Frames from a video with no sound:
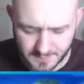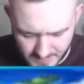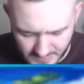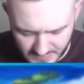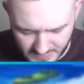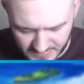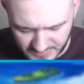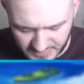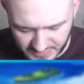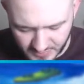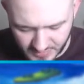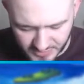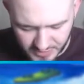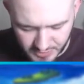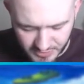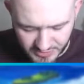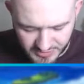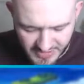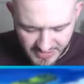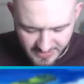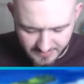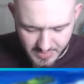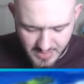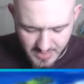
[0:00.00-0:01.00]
So I should
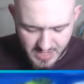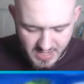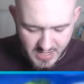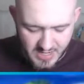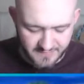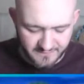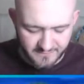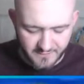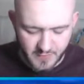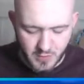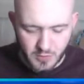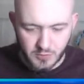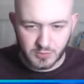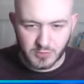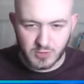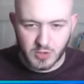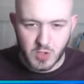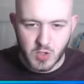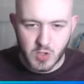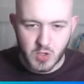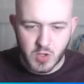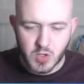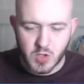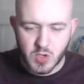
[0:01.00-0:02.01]
take my headphones
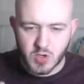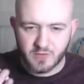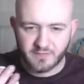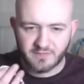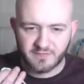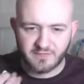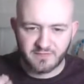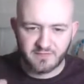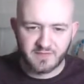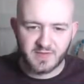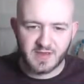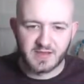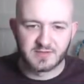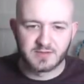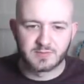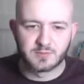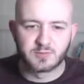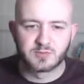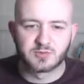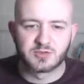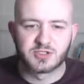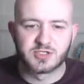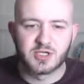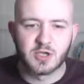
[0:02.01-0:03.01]
off, and
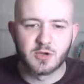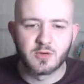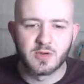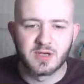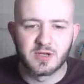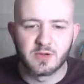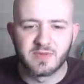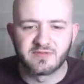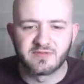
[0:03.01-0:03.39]
we'll just go a little bit